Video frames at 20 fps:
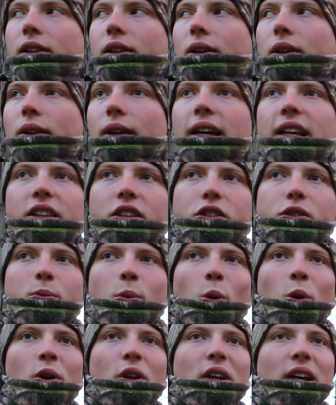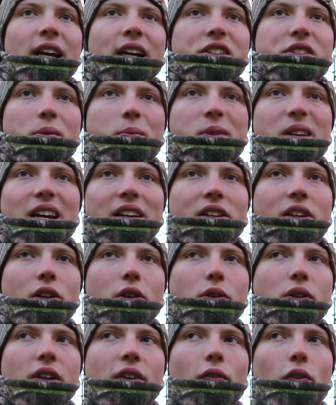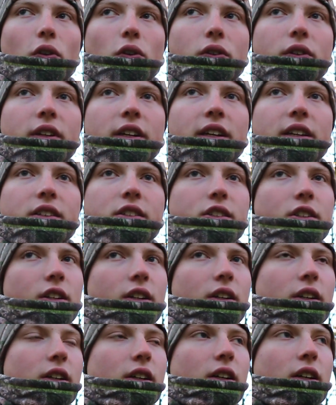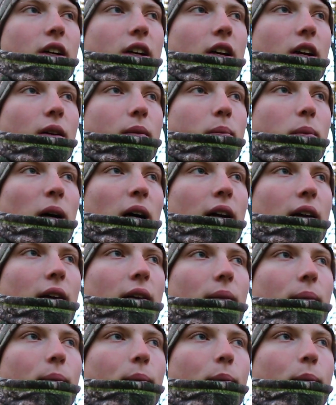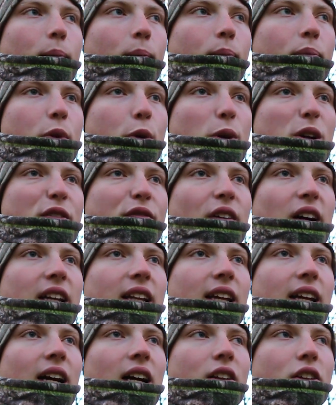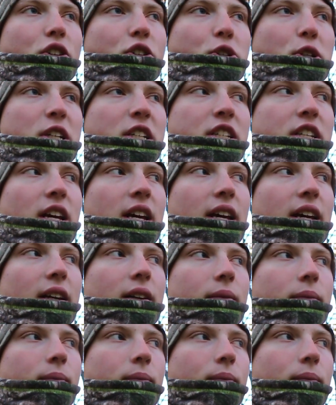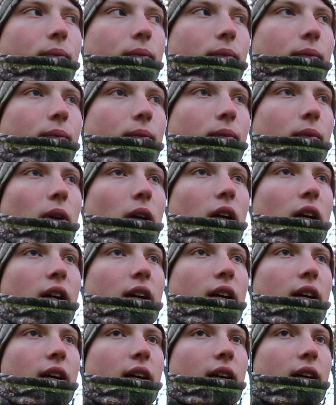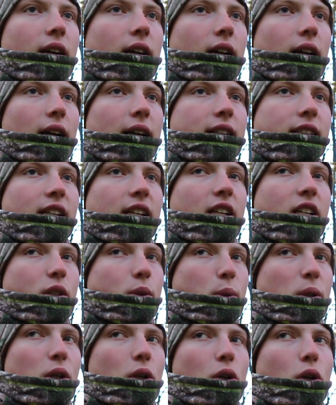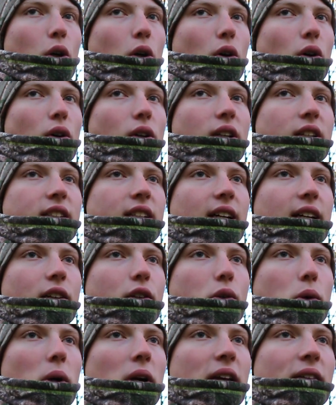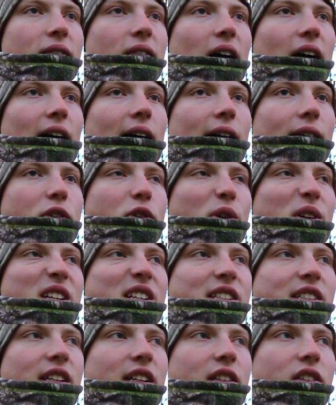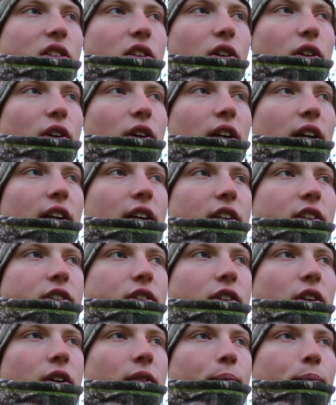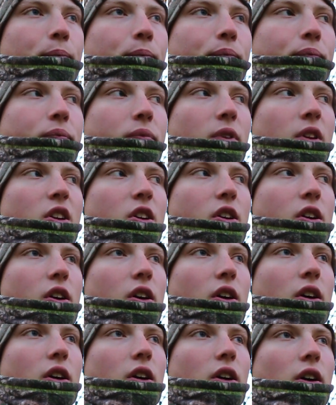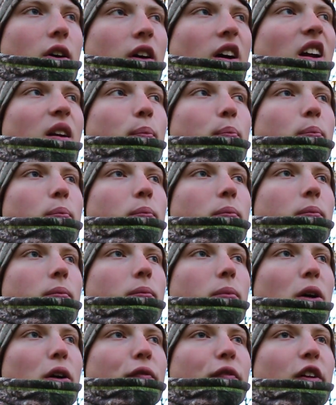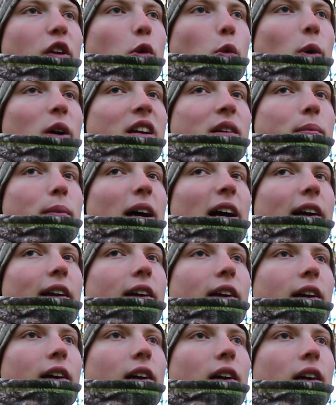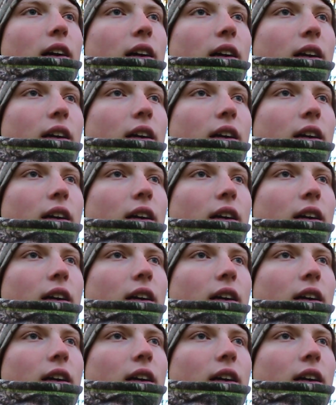little late this morning, had some technical difficulties, but we finally got in the tree stand. Like I said, it's real cold. It's like 25, 26 degrees. Got a perfect wind back here.